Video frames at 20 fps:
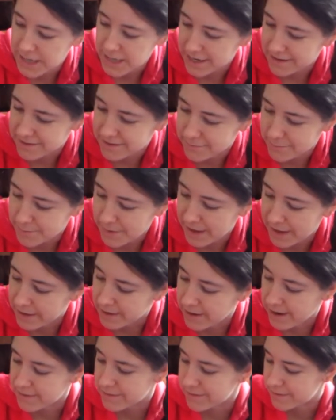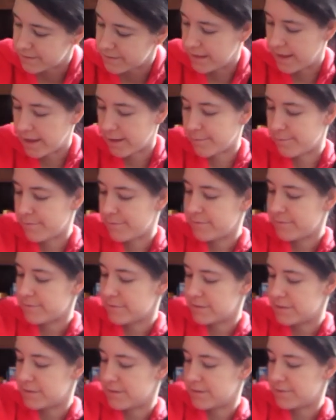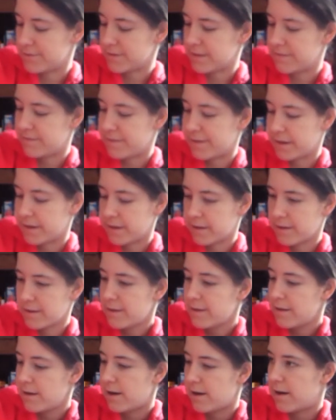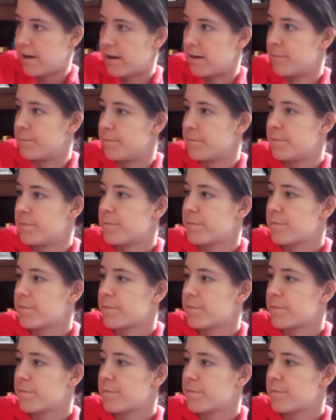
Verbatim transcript: shades of pink are the same, which is really funny. Um,